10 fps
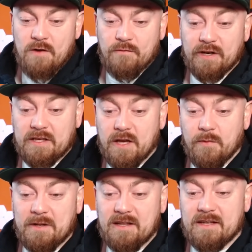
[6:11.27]
for a
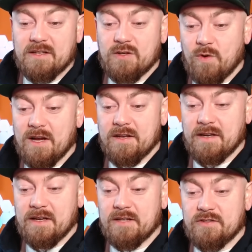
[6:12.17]
government-led
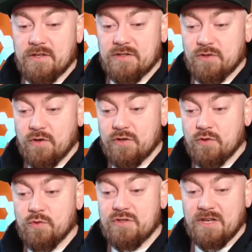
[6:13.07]
inquiry into
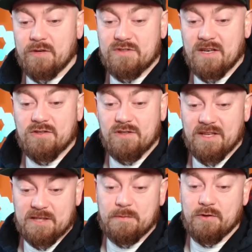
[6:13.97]
historical child sexual
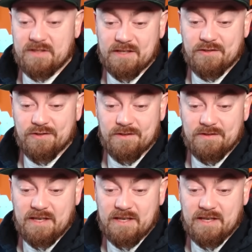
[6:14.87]
exploitation.